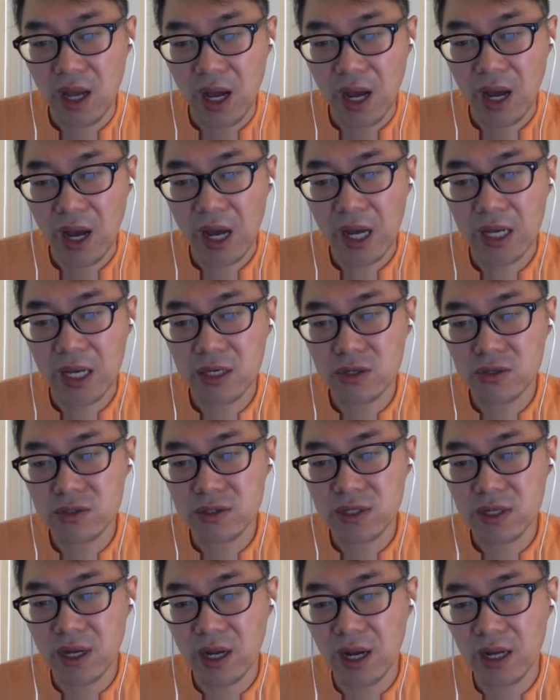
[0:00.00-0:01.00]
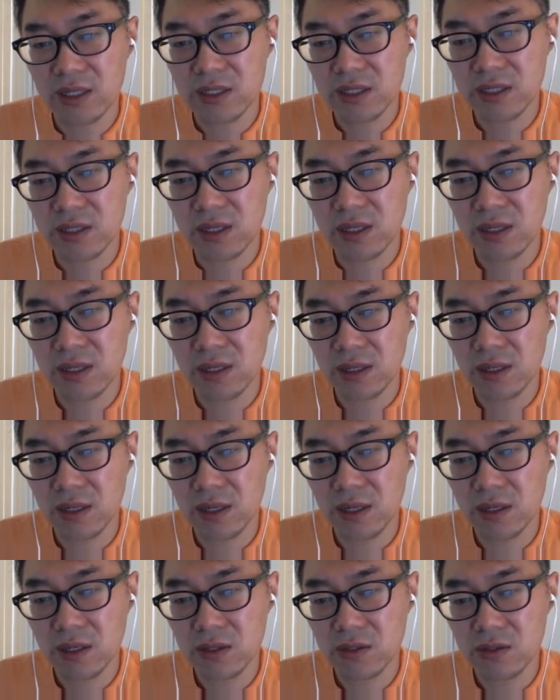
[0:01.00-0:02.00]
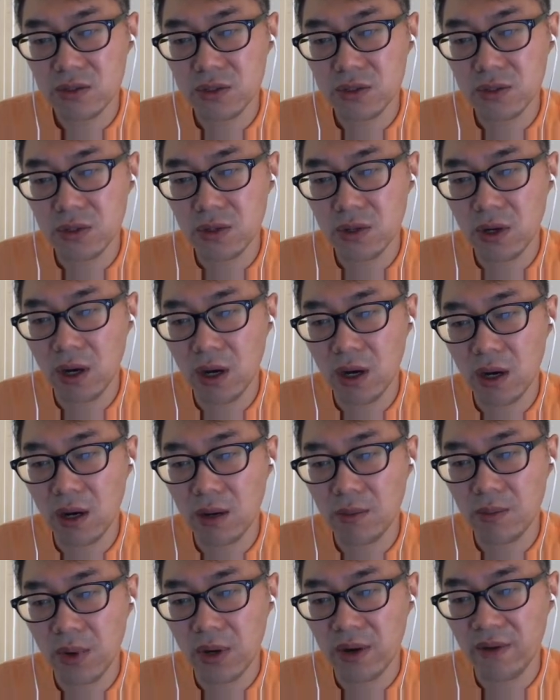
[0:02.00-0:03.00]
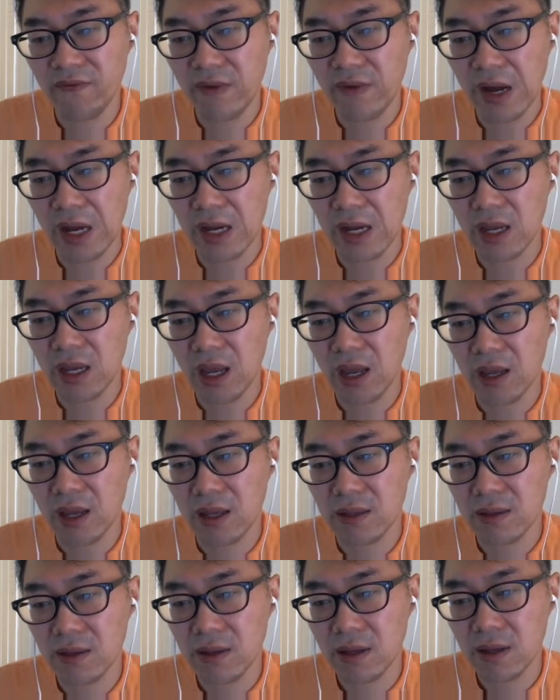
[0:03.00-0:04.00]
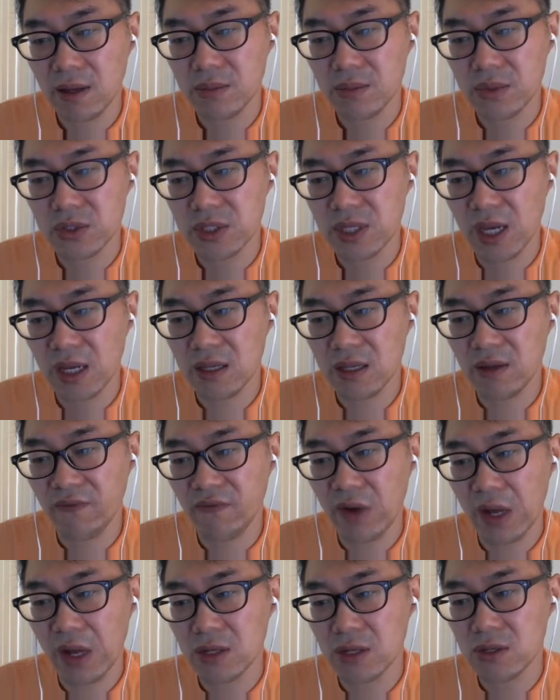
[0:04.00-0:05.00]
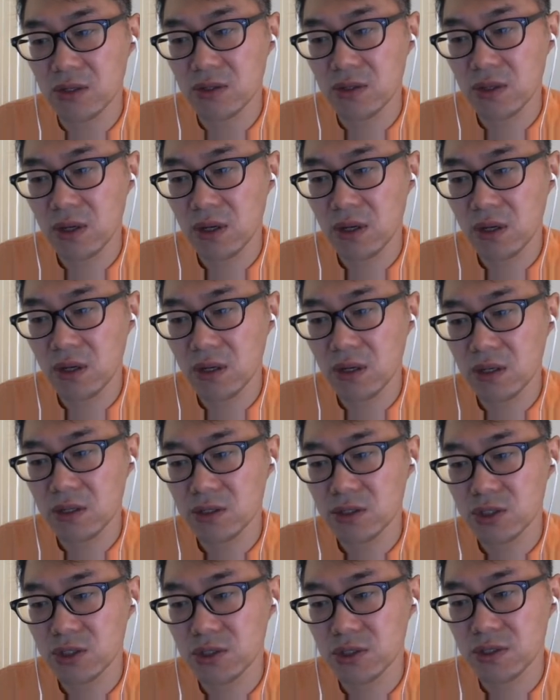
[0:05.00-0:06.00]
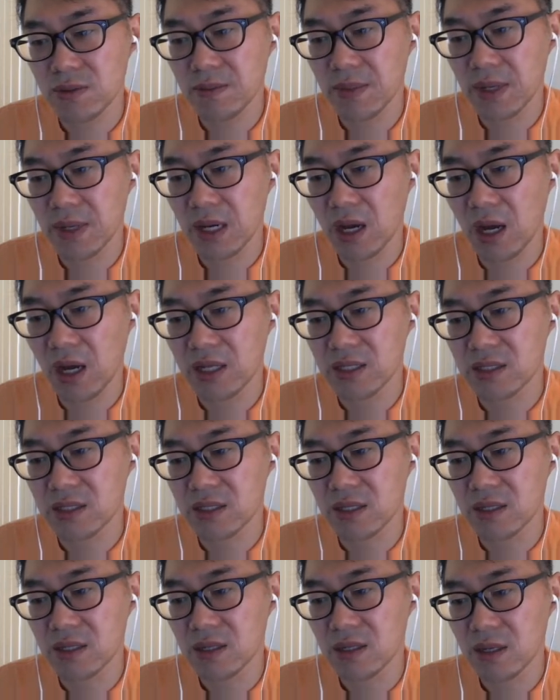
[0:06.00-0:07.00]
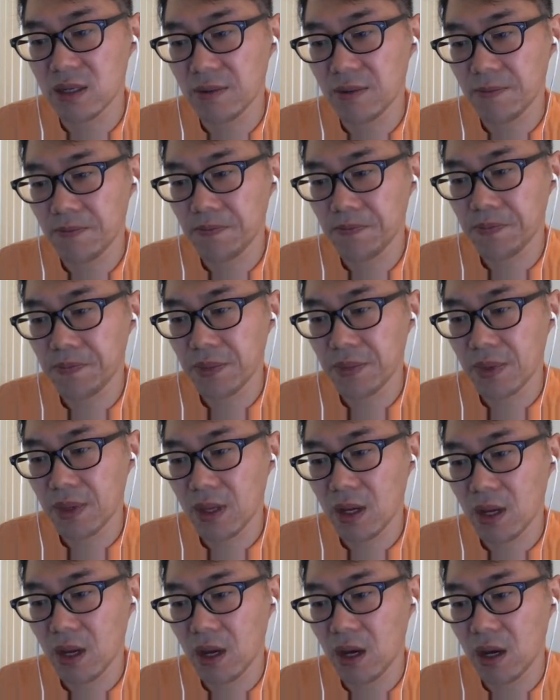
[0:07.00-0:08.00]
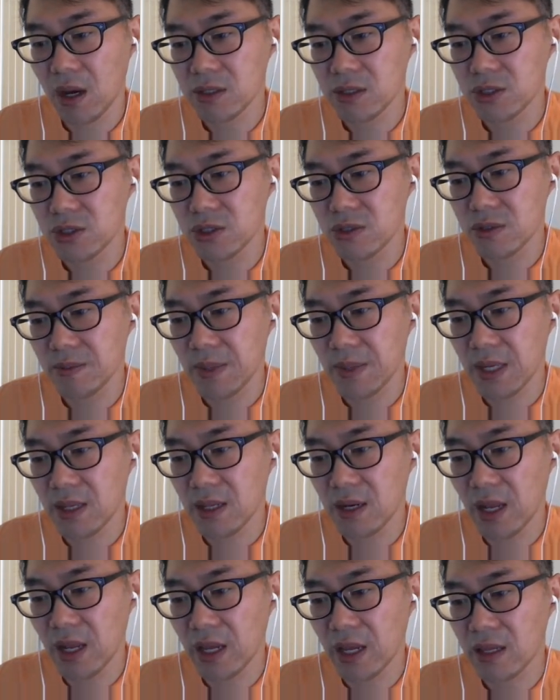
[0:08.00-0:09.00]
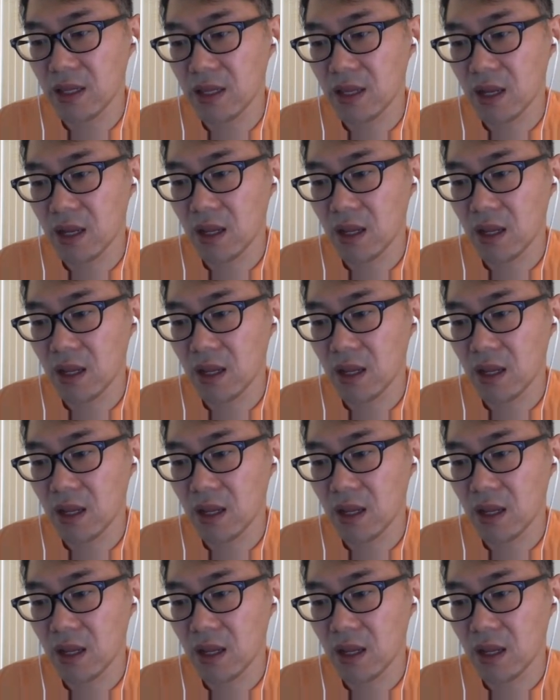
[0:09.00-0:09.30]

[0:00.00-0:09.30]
I used const to modify and mutate the value. Shouldn't be const. Should be let.